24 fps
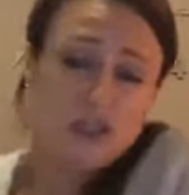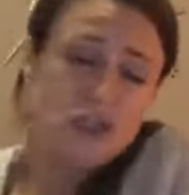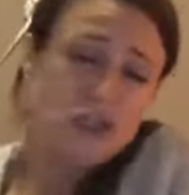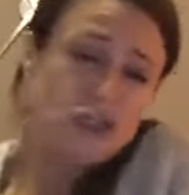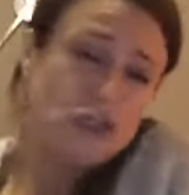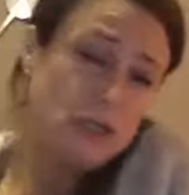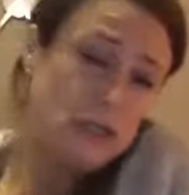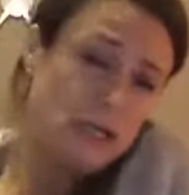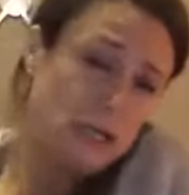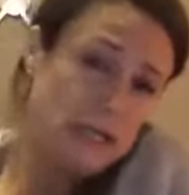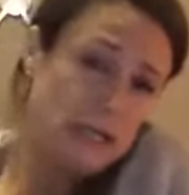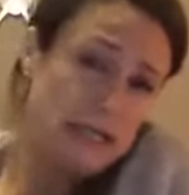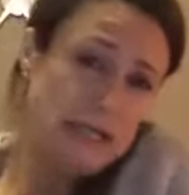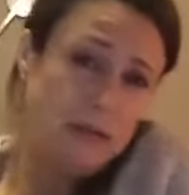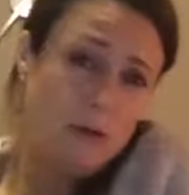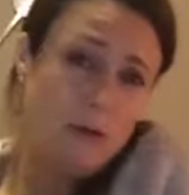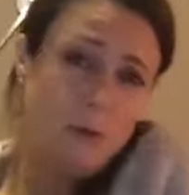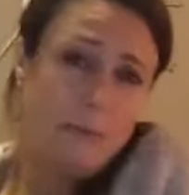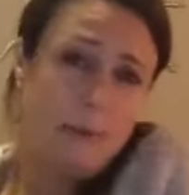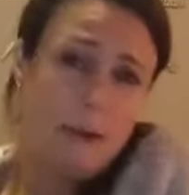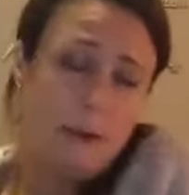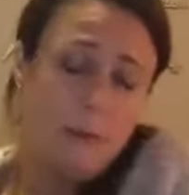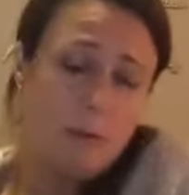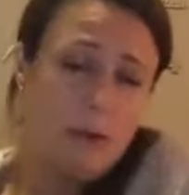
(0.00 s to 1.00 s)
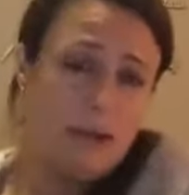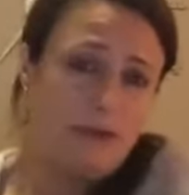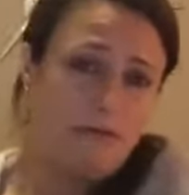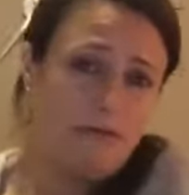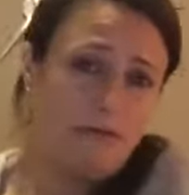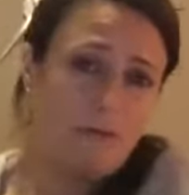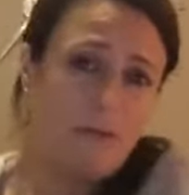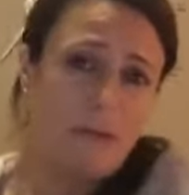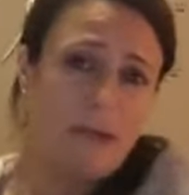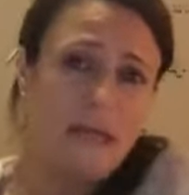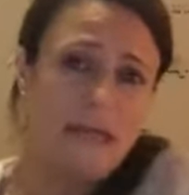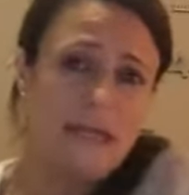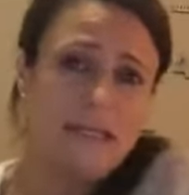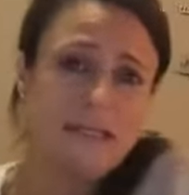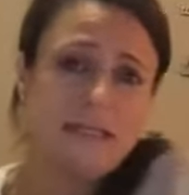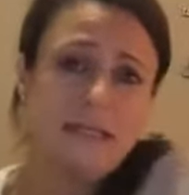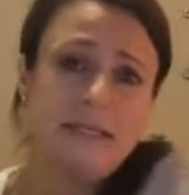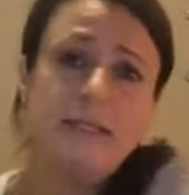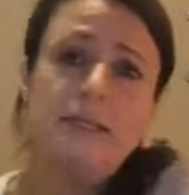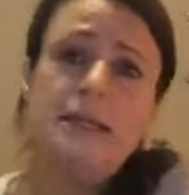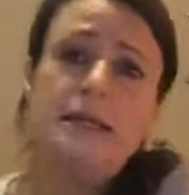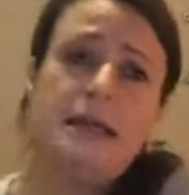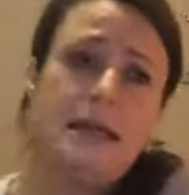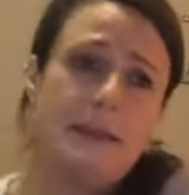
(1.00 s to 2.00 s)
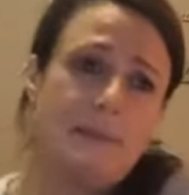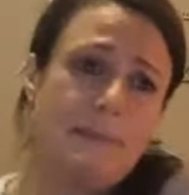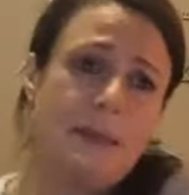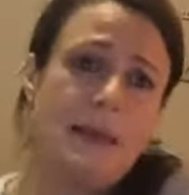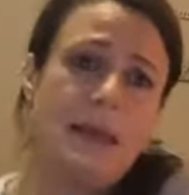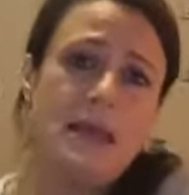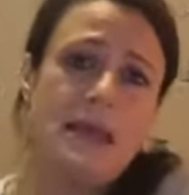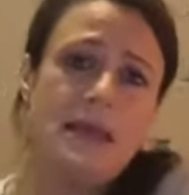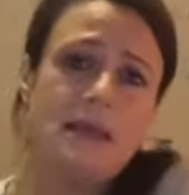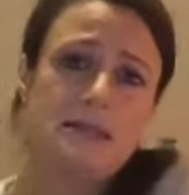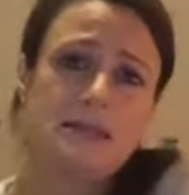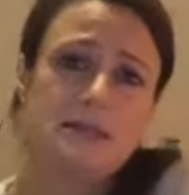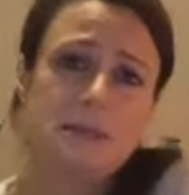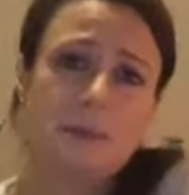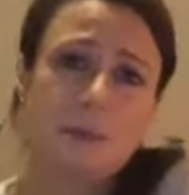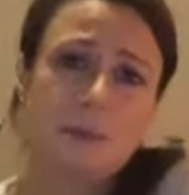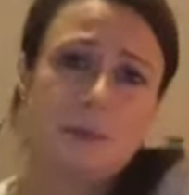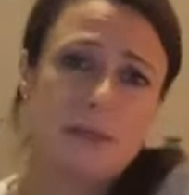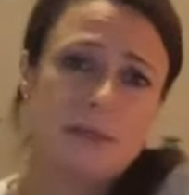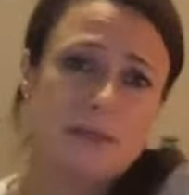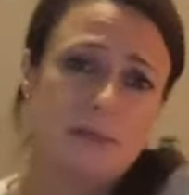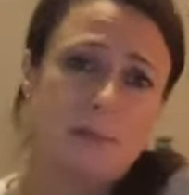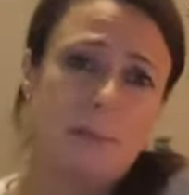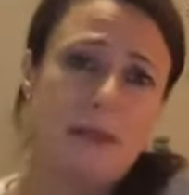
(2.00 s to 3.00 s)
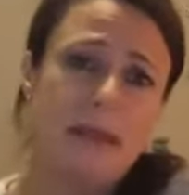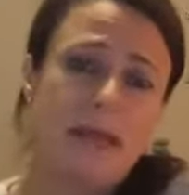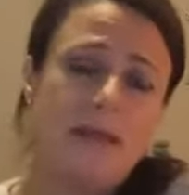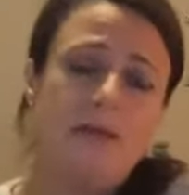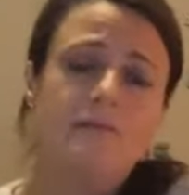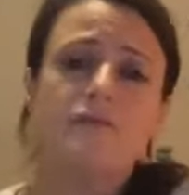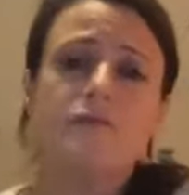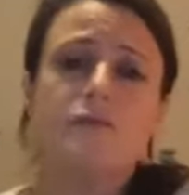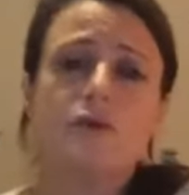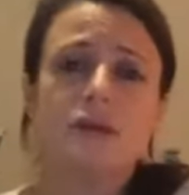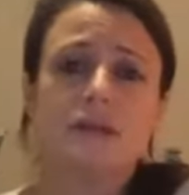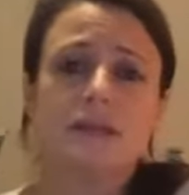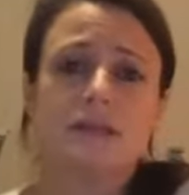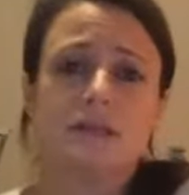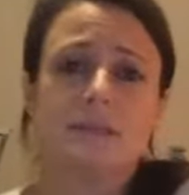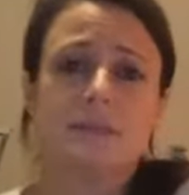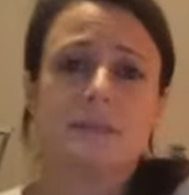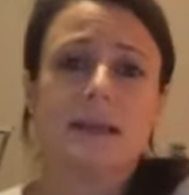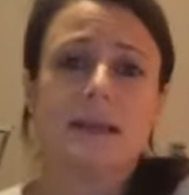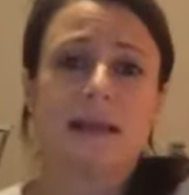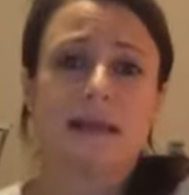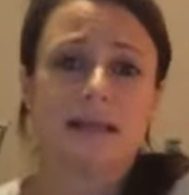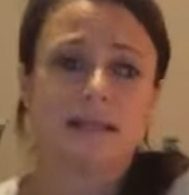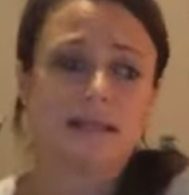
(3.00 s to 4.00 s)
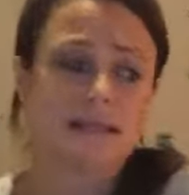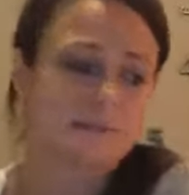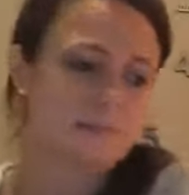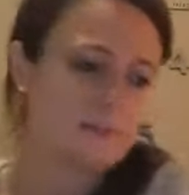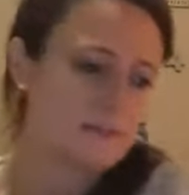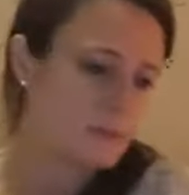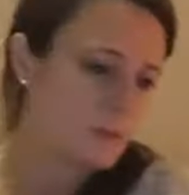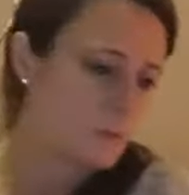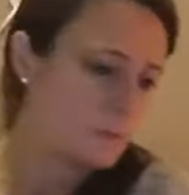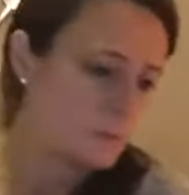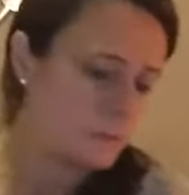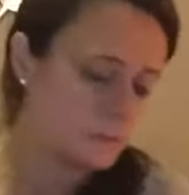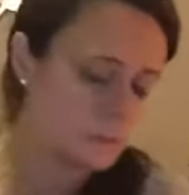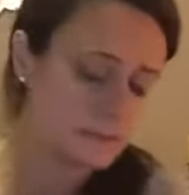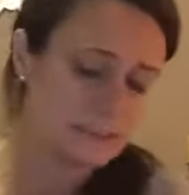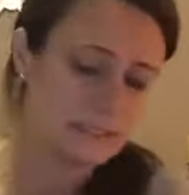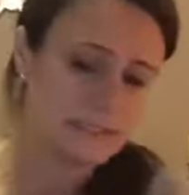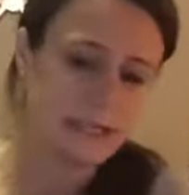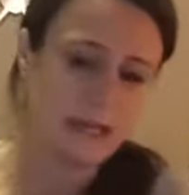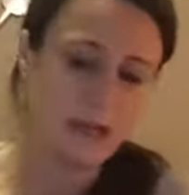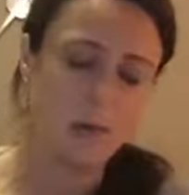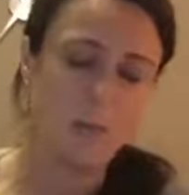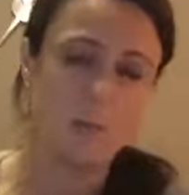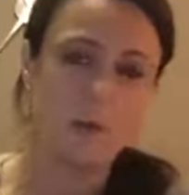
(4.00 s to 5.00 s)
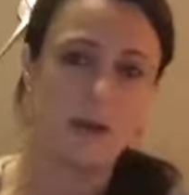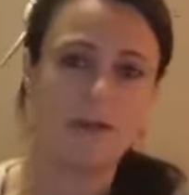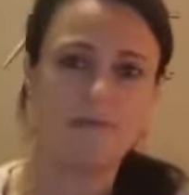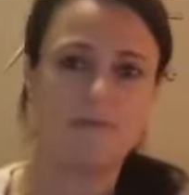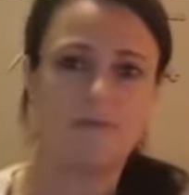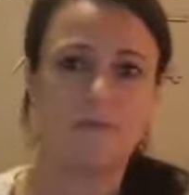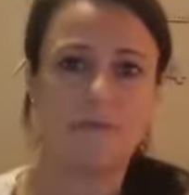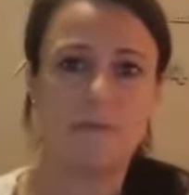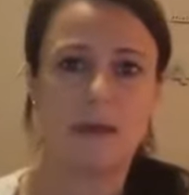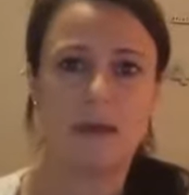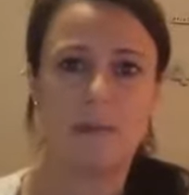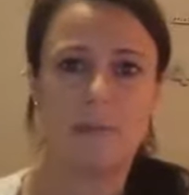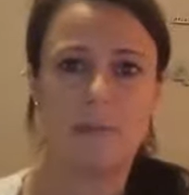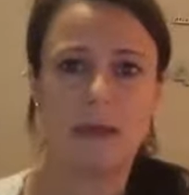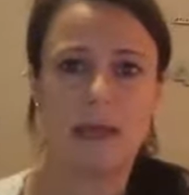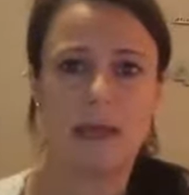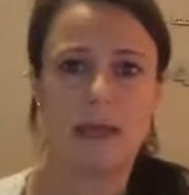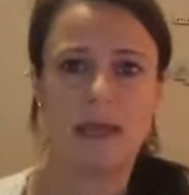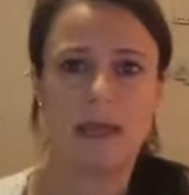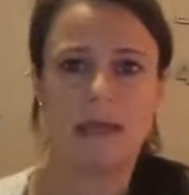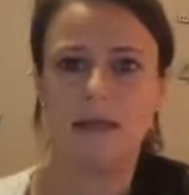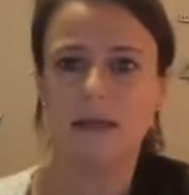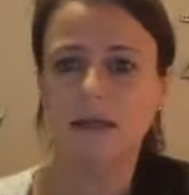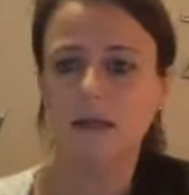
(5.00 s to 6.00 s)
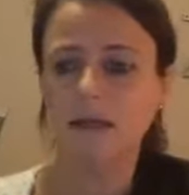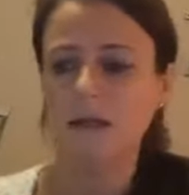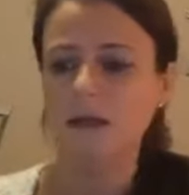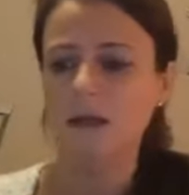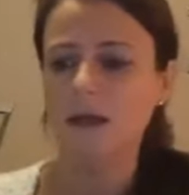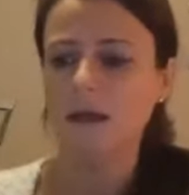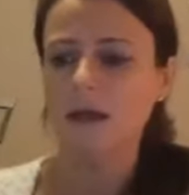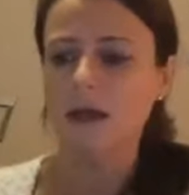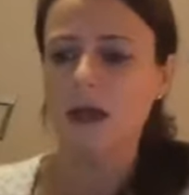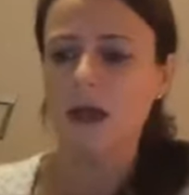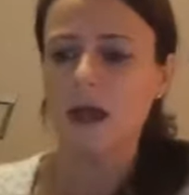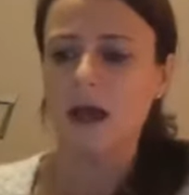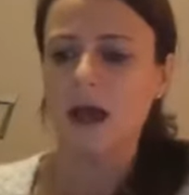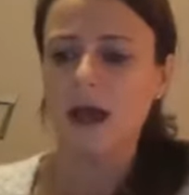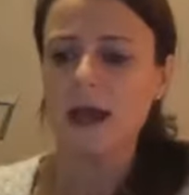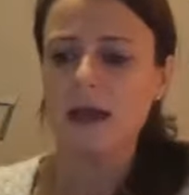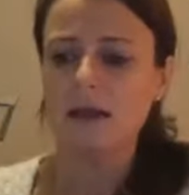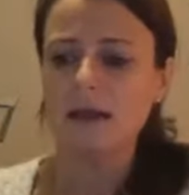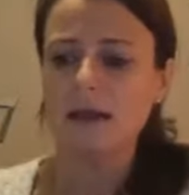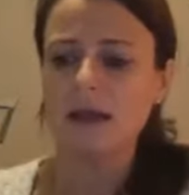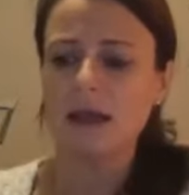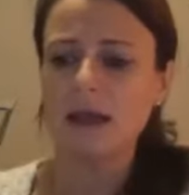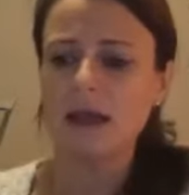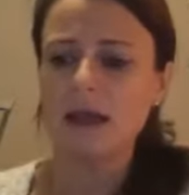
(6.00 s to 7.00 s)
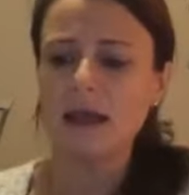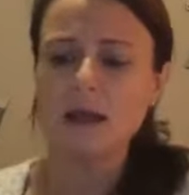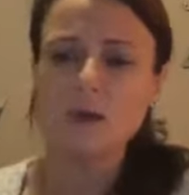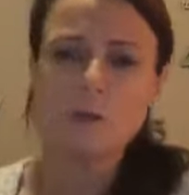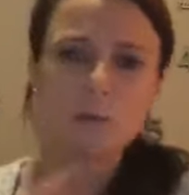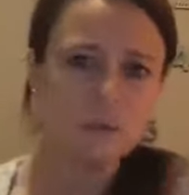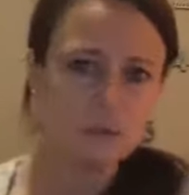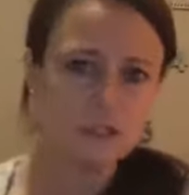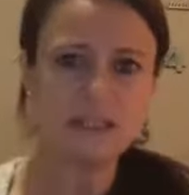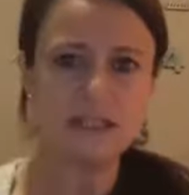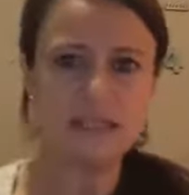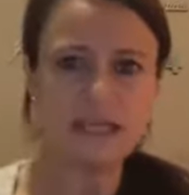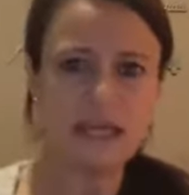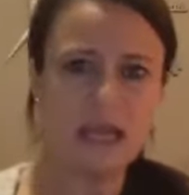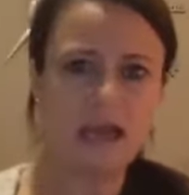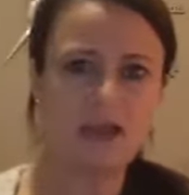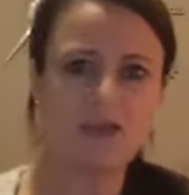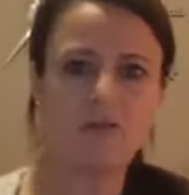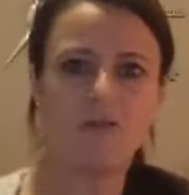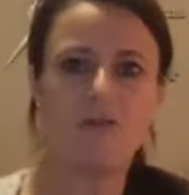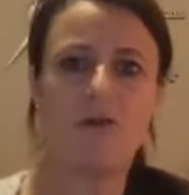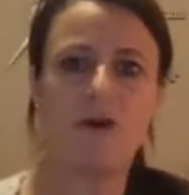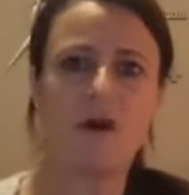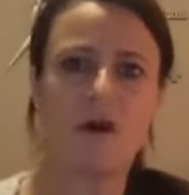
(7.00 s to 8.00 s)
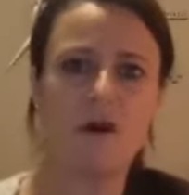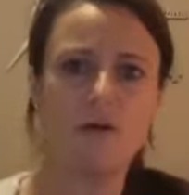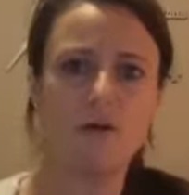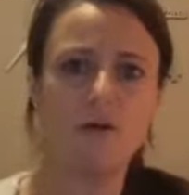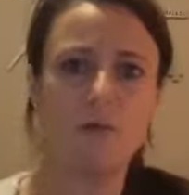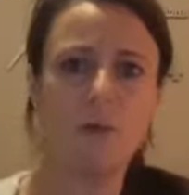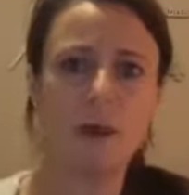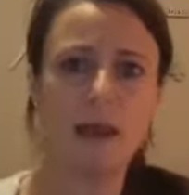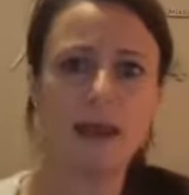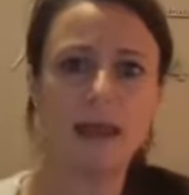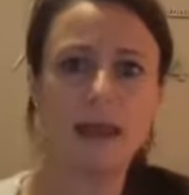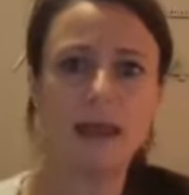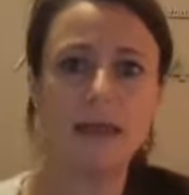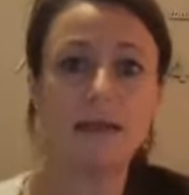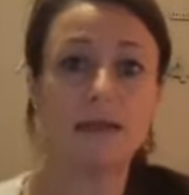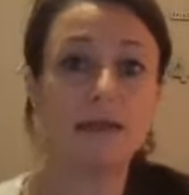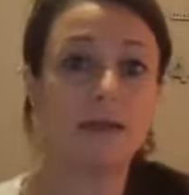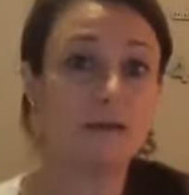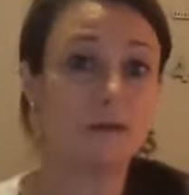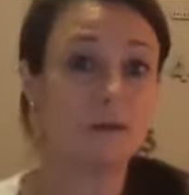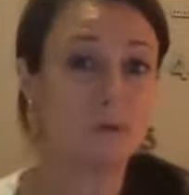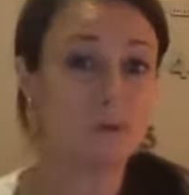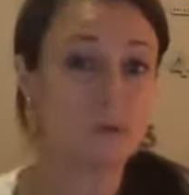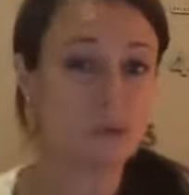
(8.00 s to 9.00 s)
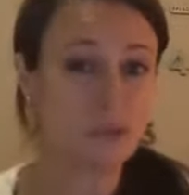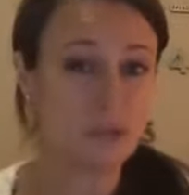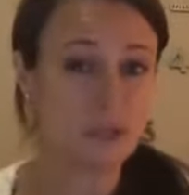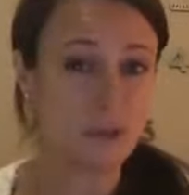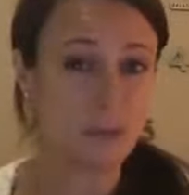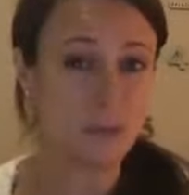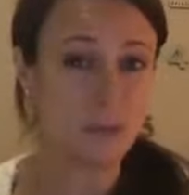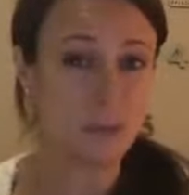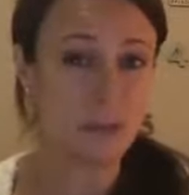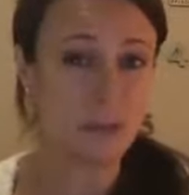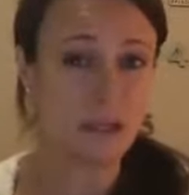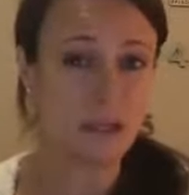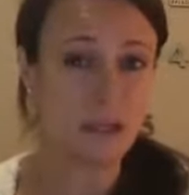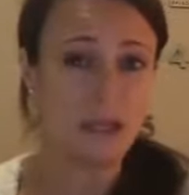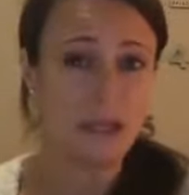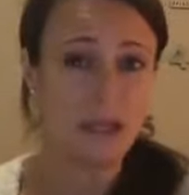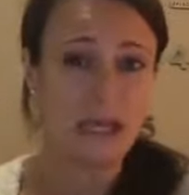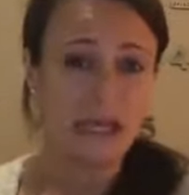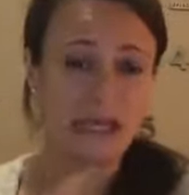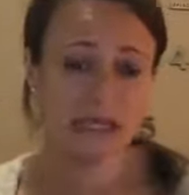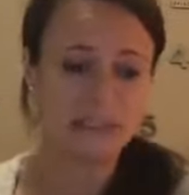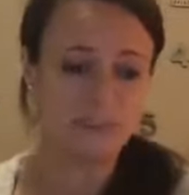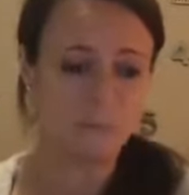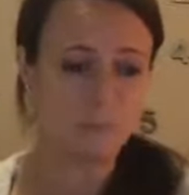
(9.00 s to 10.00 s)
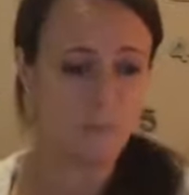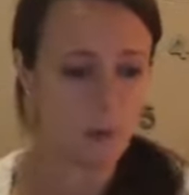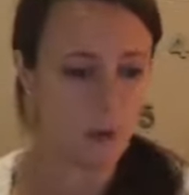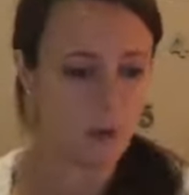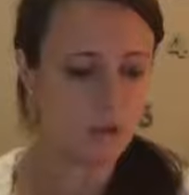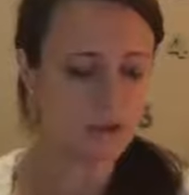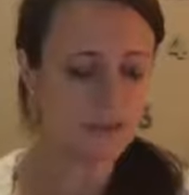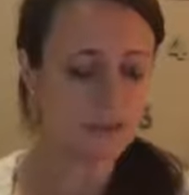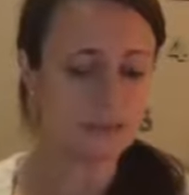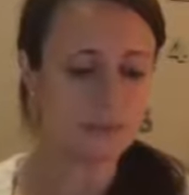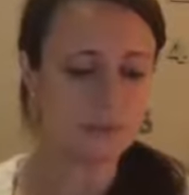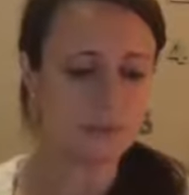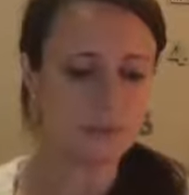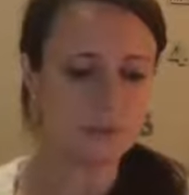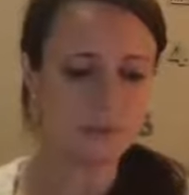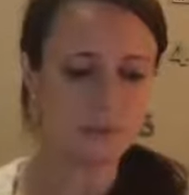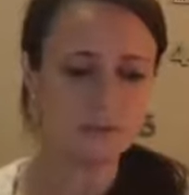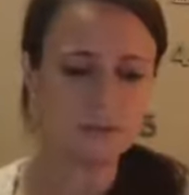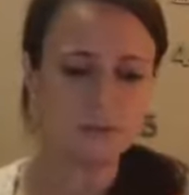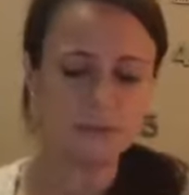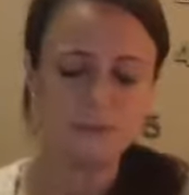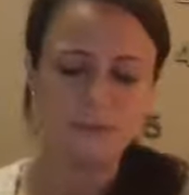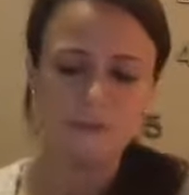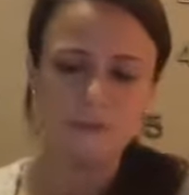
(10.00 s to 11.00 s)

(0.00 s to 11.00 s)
a little bit away from that. It doesn't like pain, so it's a pain avoidance mechanism, so it wants to get away from that pain, and it wants to get as far away, or so we think, as possible.